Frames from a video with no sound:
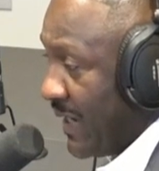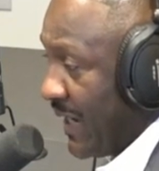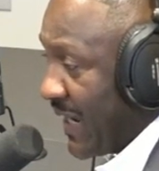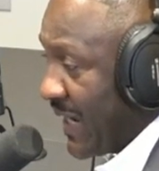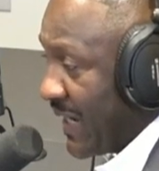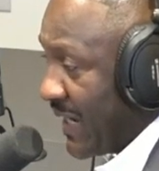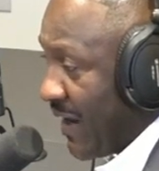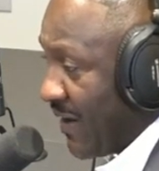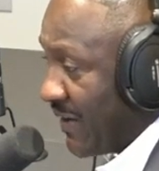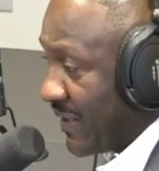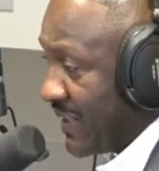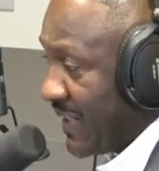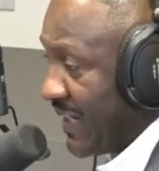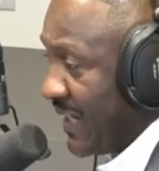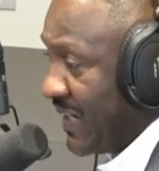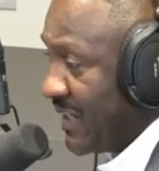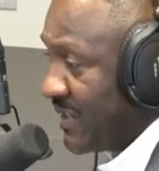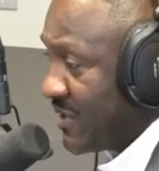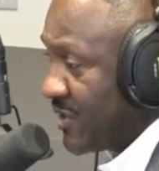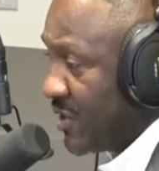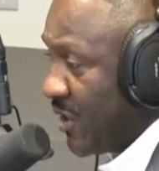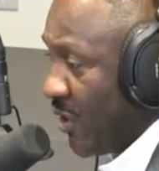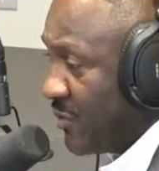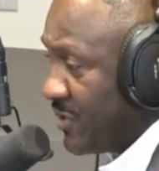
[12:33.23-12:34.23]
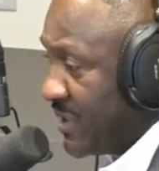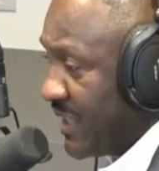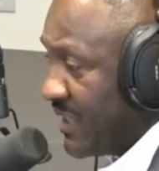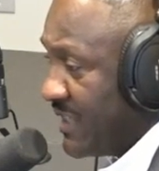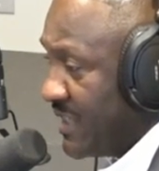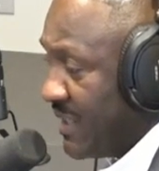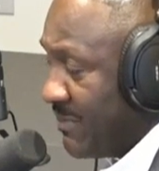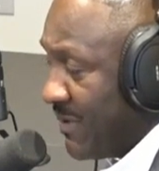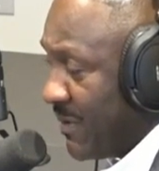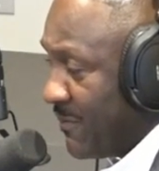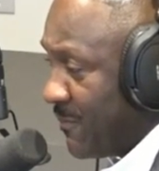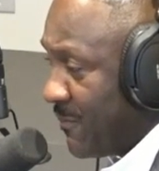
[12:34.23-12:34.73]
And our kids don't need
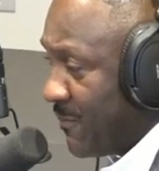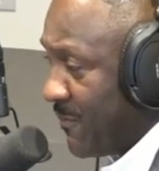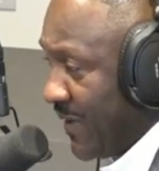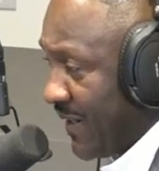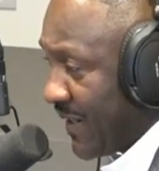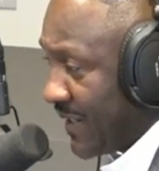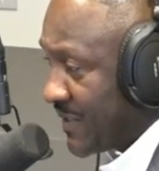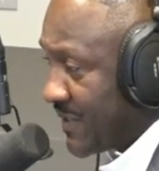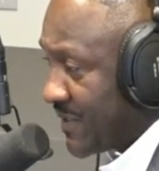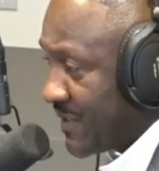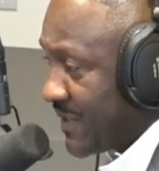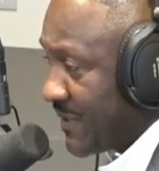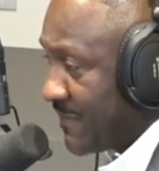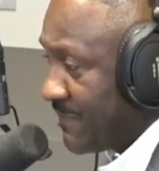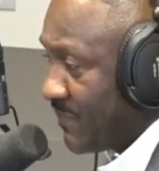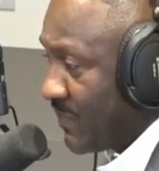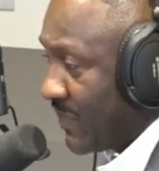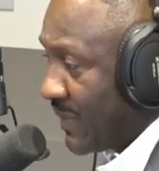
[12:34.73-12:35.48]
to be fixed.